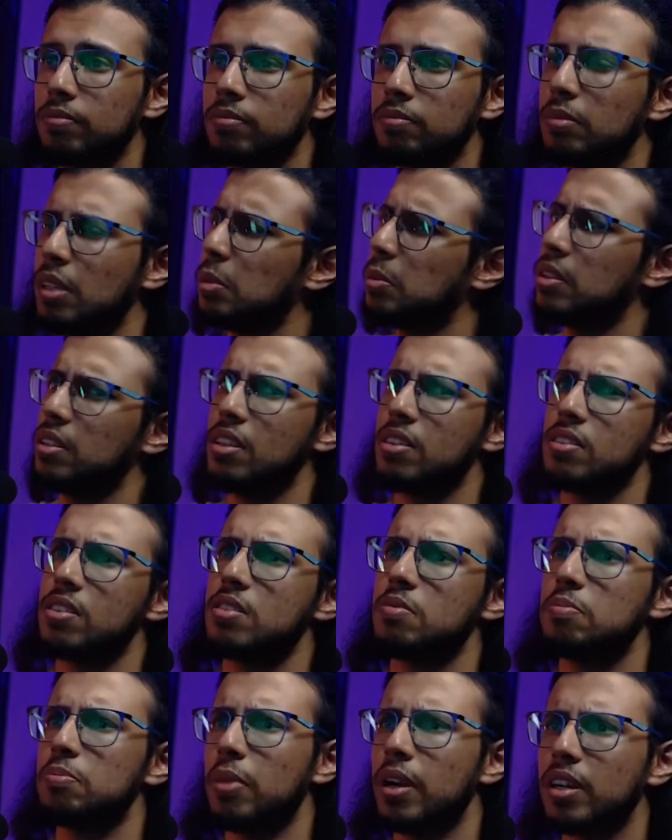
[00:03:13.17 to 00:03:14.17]
Maybe this is
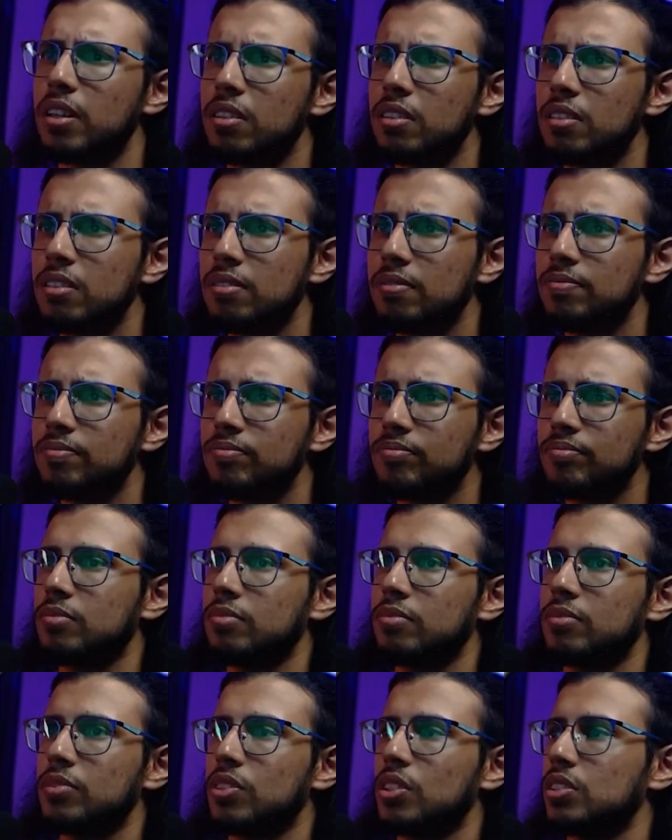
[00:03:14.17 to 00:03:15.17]
better?
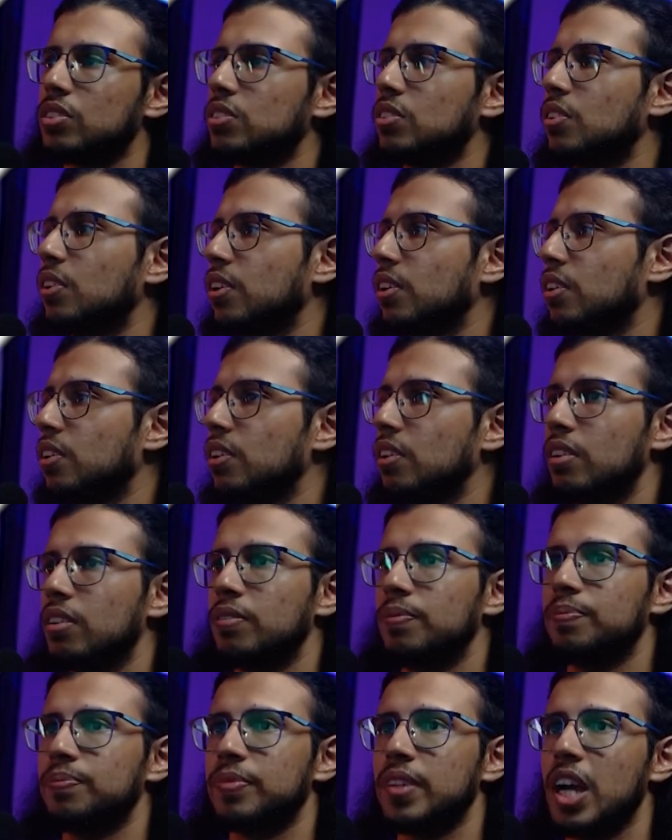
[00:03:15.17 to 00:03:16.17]
What's going on?
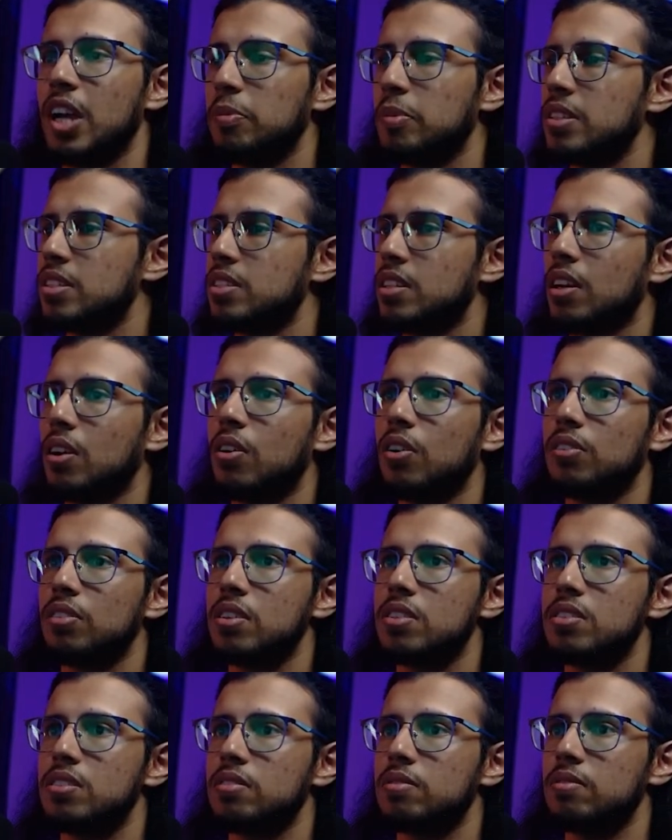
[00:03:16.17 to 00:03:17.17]
I've been stuck on
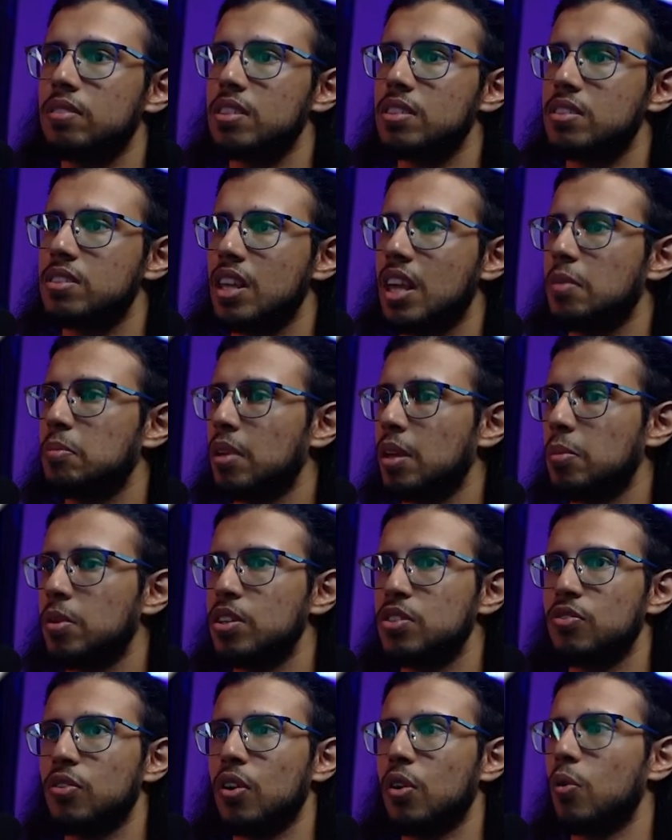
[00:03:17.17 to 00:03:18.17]
this, this same
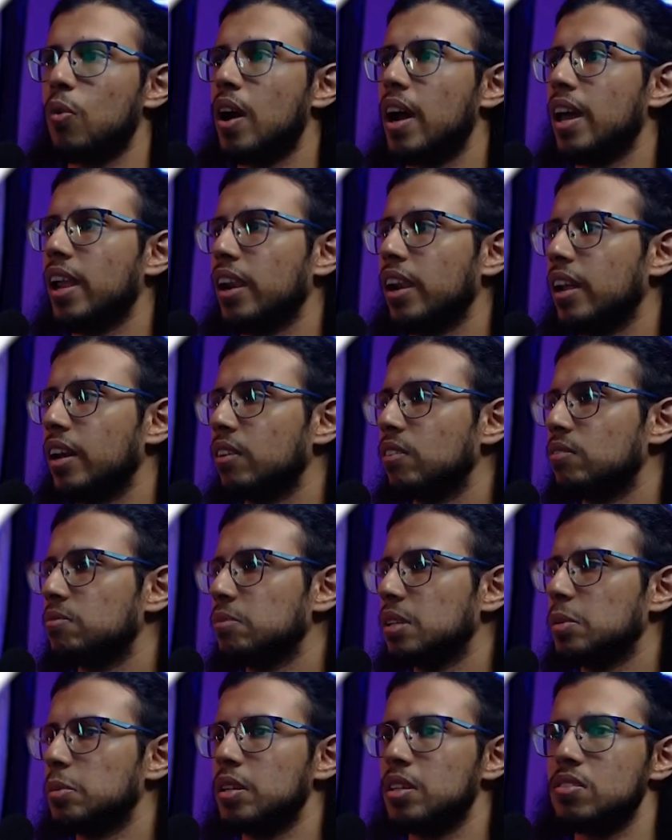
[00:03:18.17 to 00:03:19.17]
image for a while now.
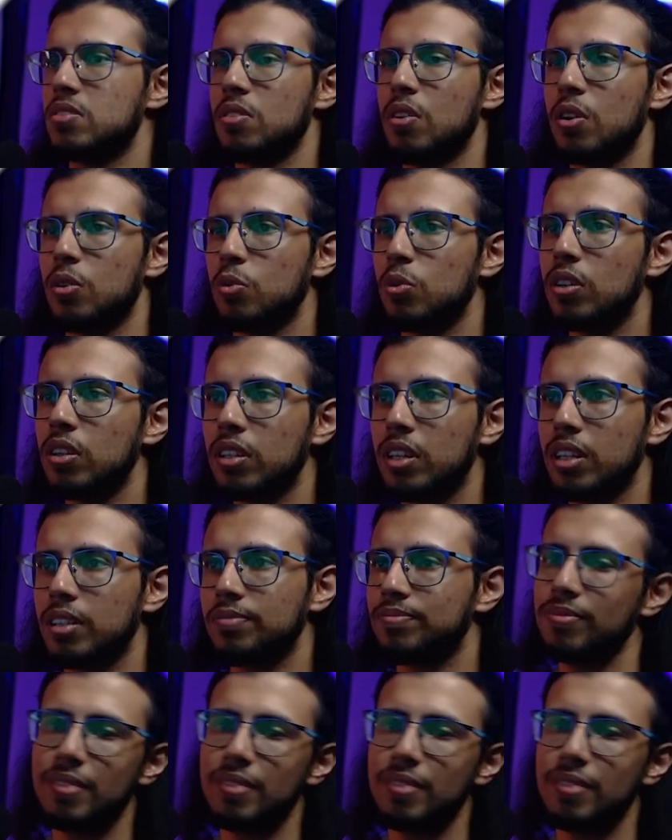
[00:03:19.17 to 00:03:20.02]
Maybe it's not working.